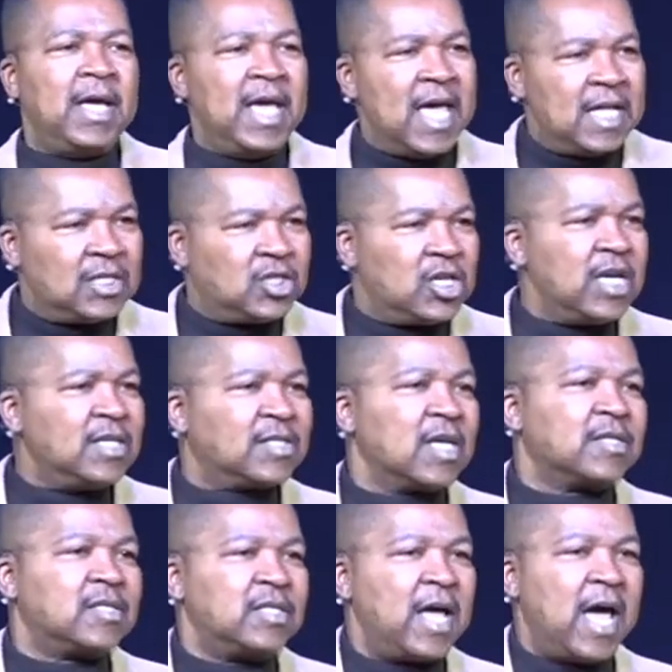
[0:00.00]
In
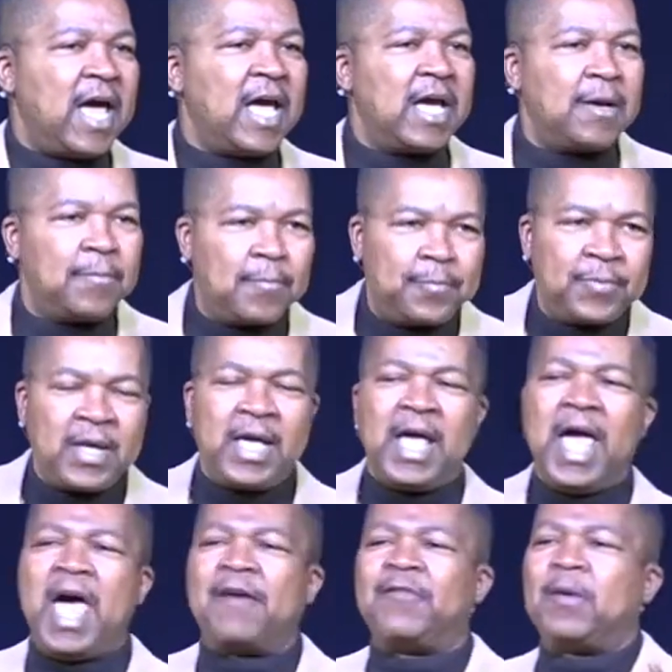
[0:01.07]
Jesus' name,
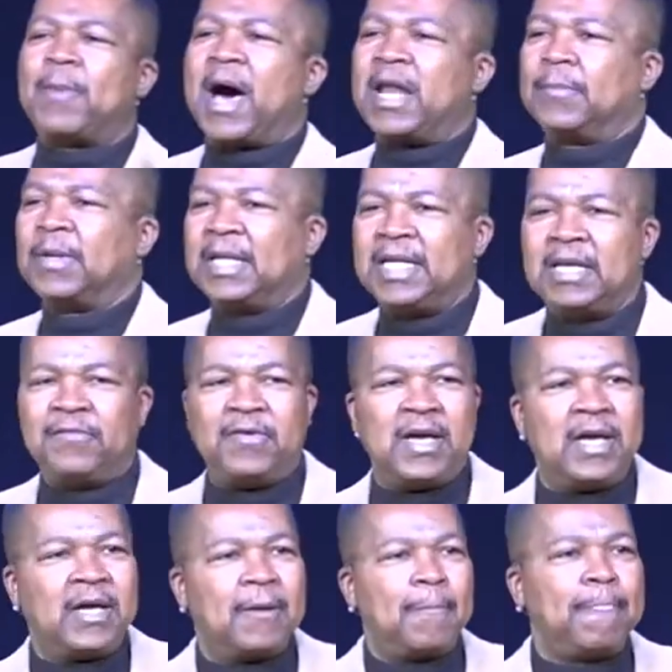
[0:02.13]
everybody
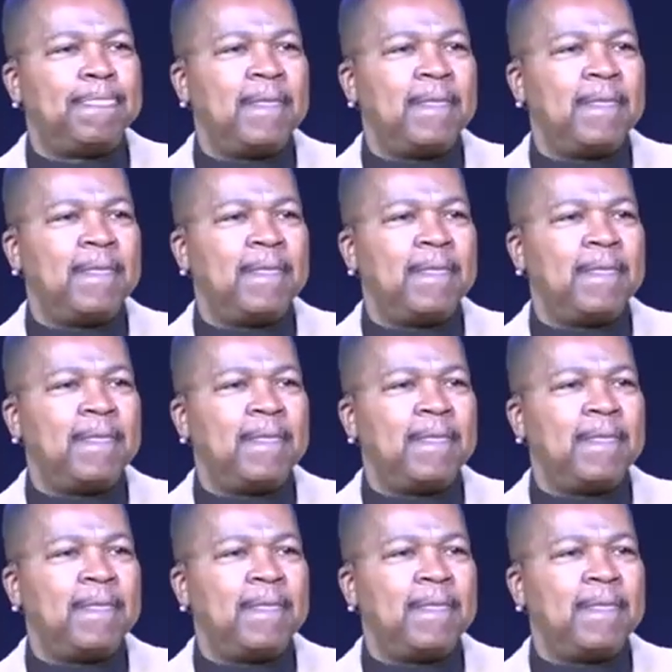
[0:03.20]
believing,